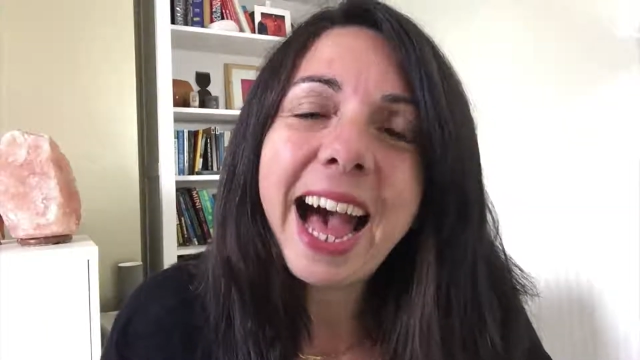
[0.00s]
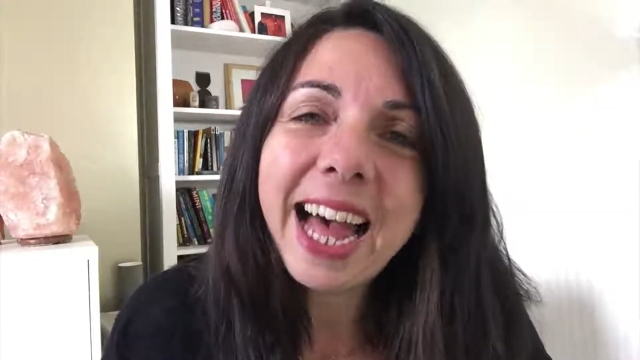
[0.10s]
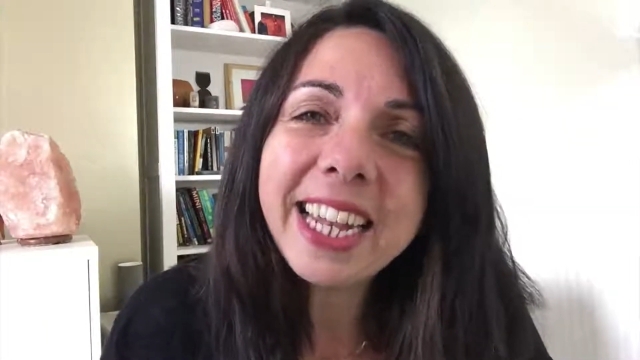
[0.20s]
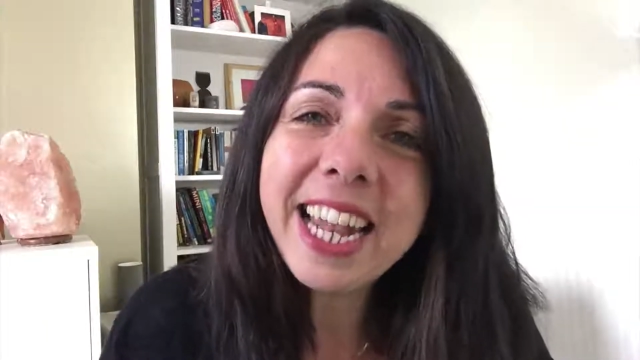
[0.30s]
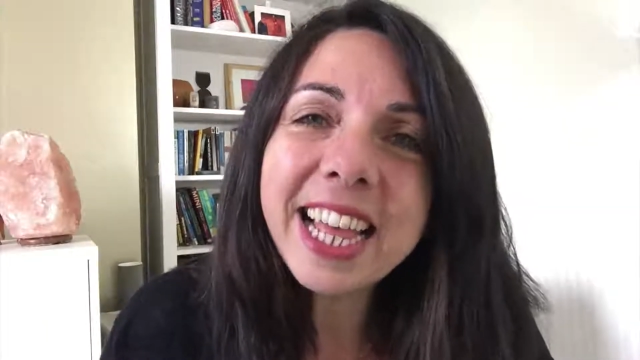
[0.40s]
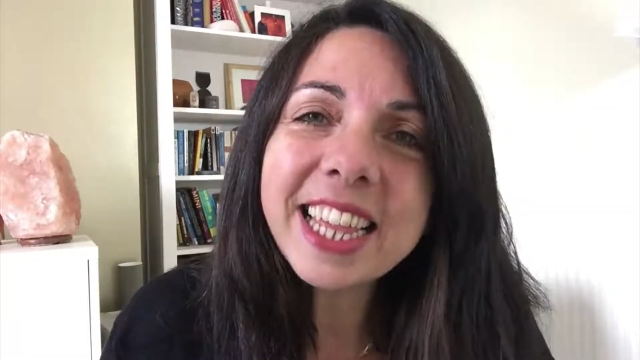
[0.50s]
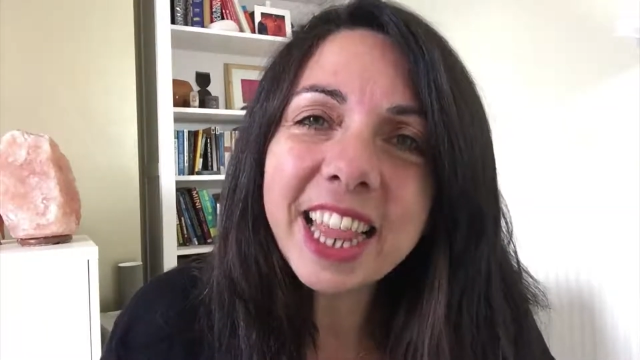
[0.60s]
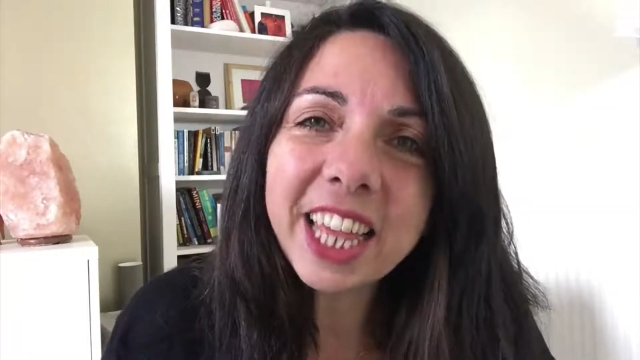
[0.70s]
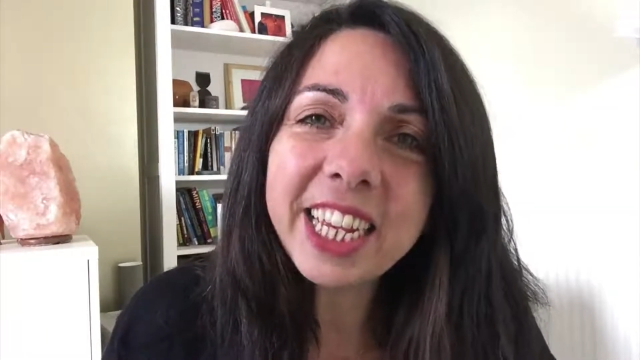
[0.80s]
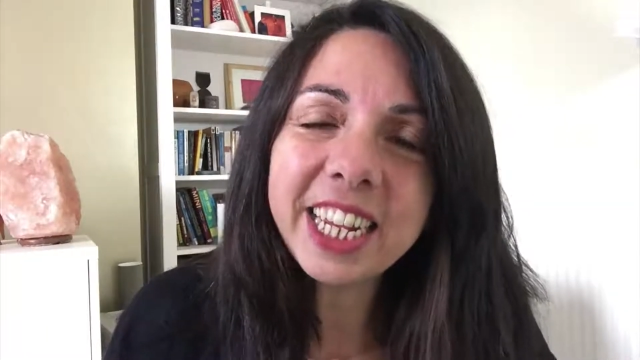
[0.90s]
and less
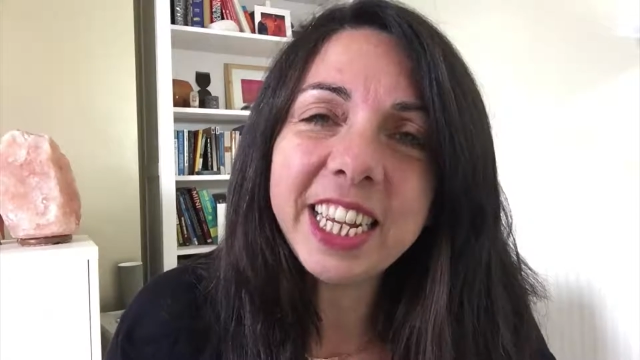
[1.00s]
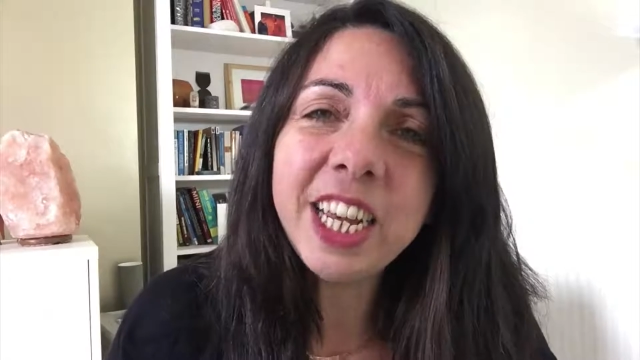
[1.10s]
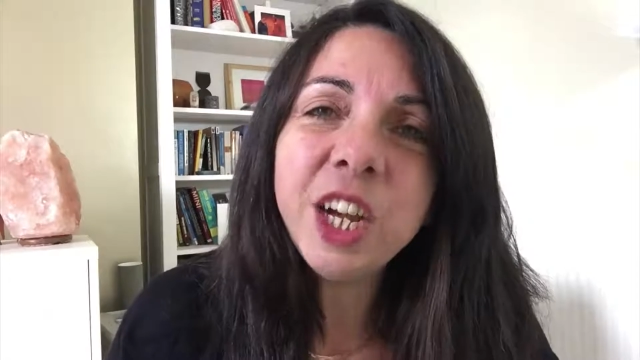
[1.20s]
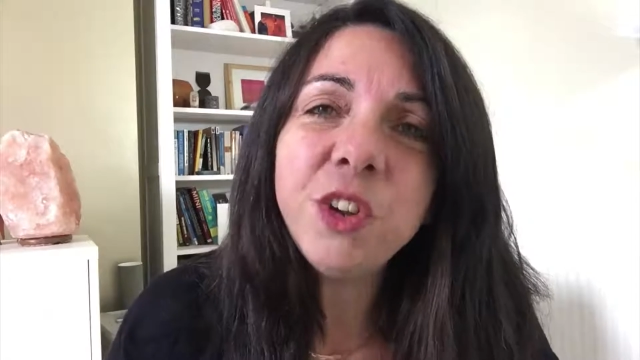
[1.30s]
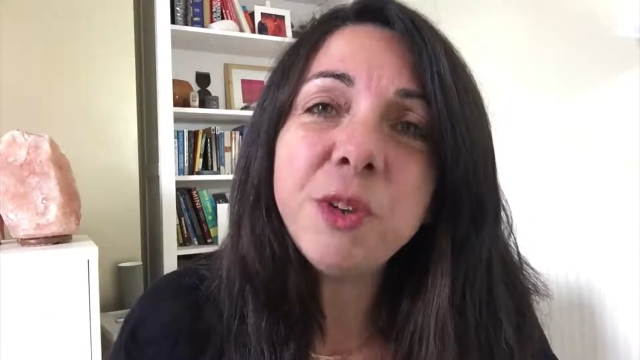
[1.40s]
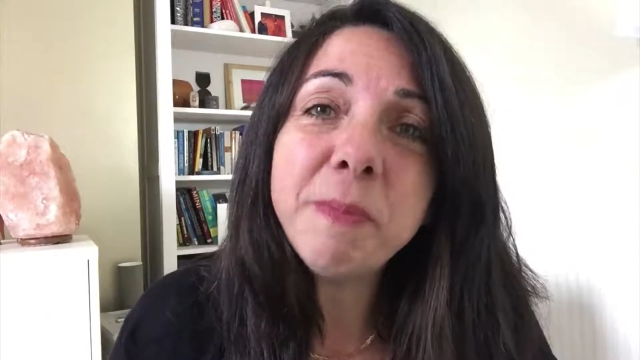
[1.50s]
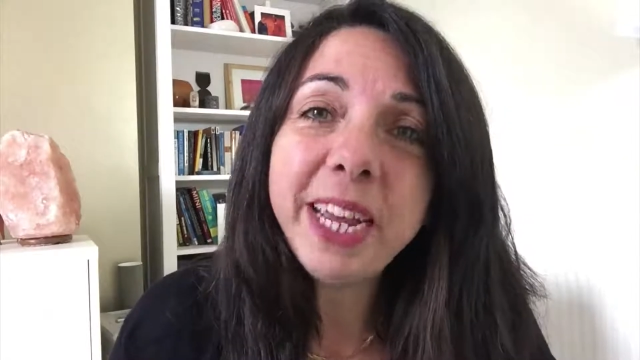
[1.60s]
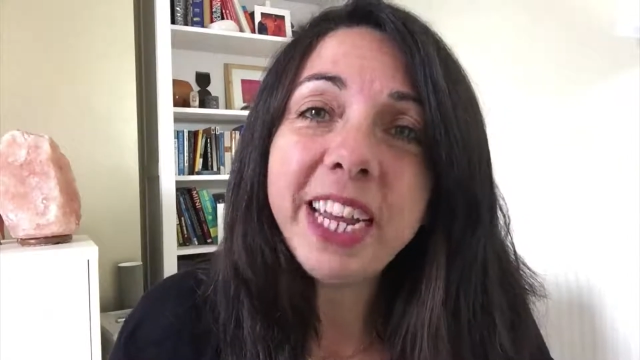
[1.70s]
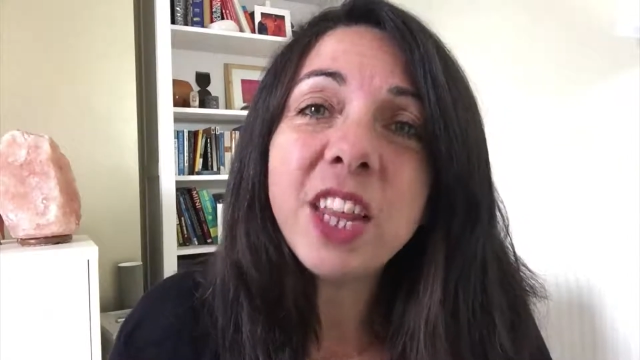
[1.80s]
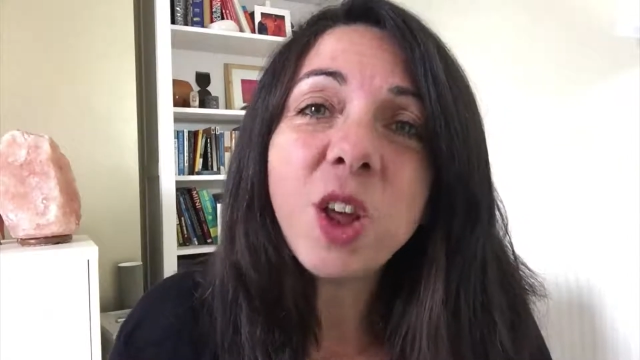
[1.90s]
likely to
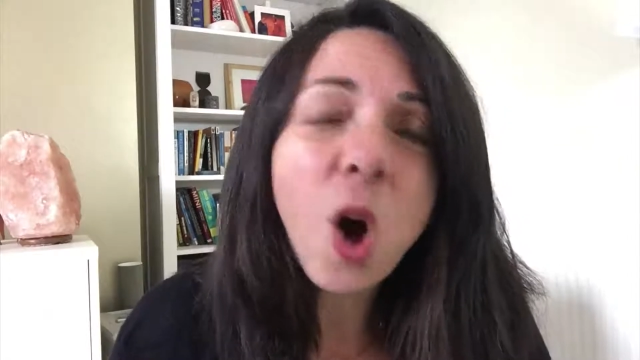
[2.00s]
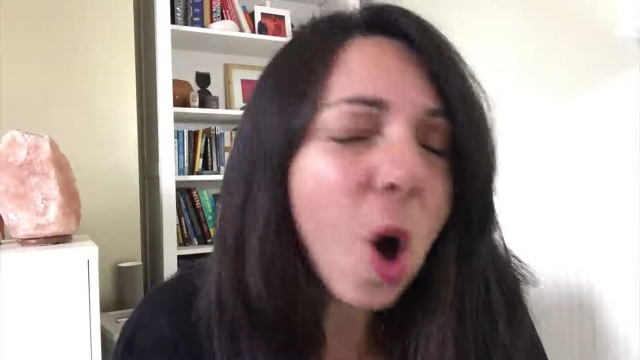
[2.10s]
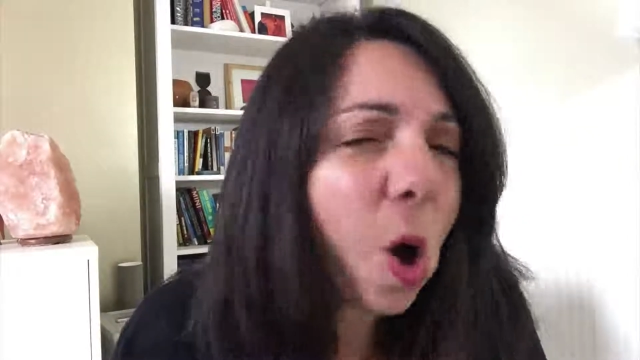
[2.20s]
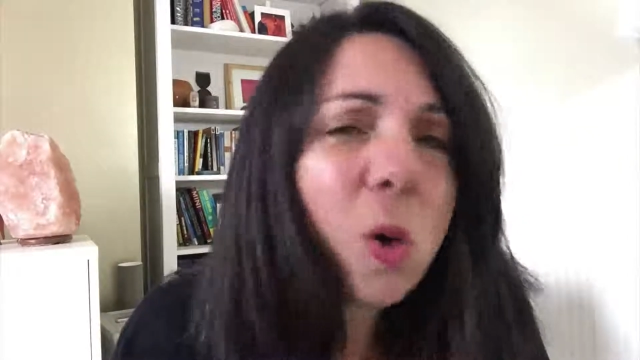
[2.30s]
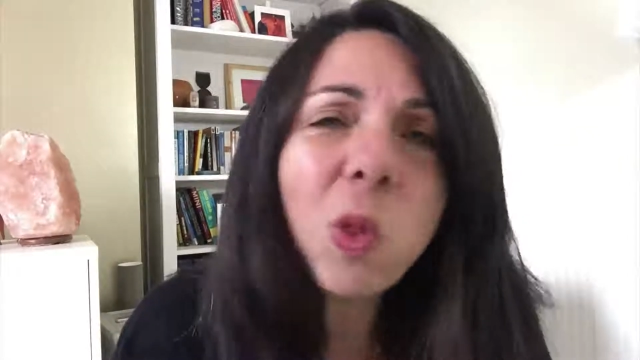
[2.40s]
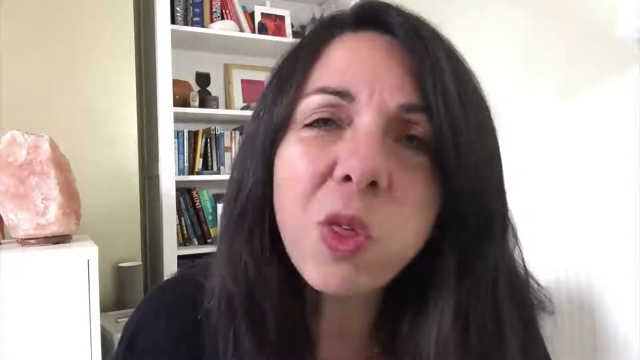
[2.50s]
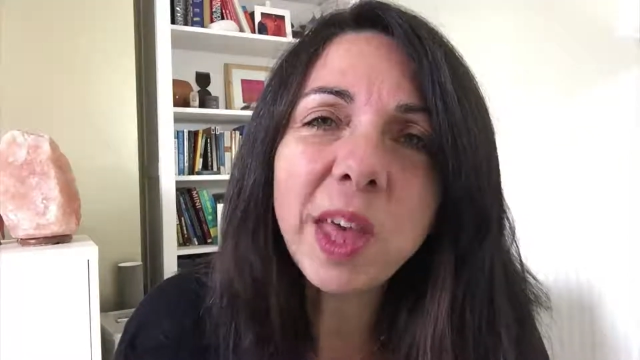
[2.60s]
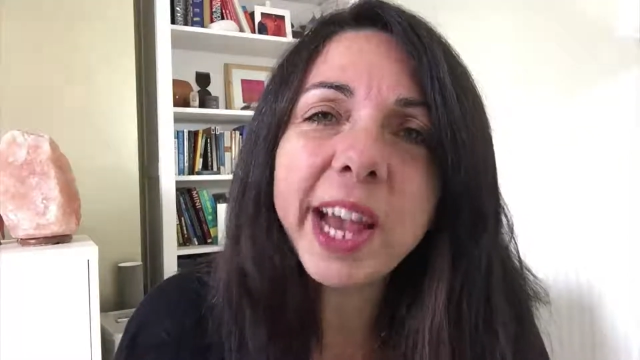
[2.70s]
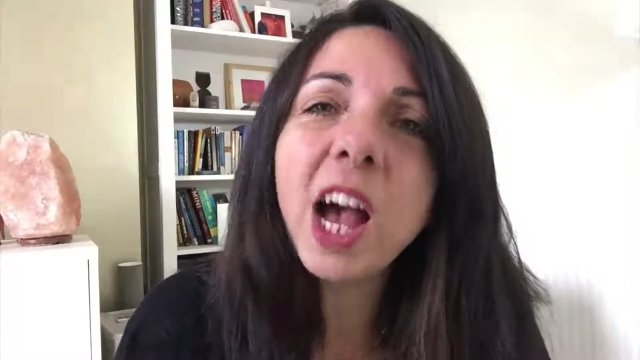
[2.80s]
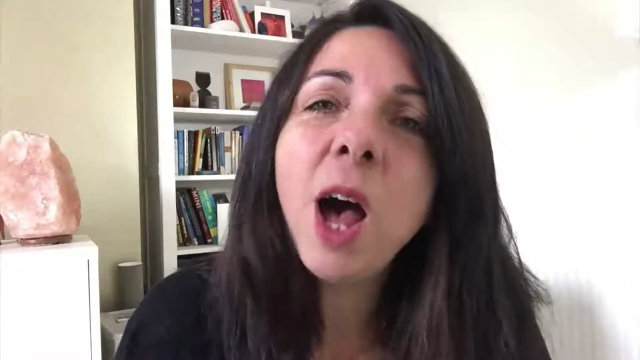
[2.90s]
make the whole
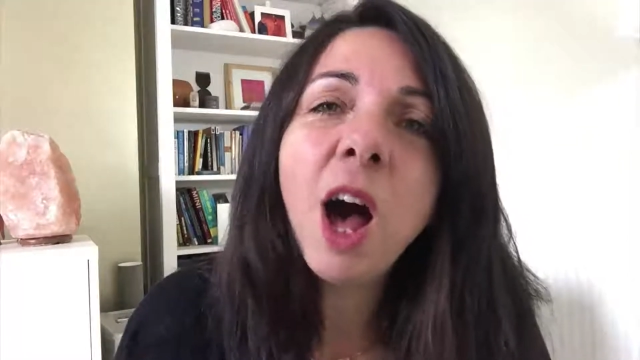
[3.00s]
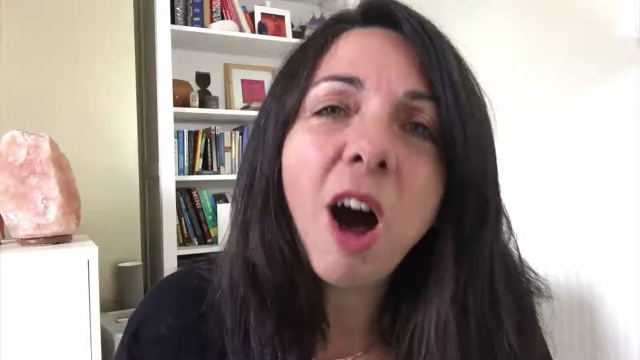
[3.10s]
thing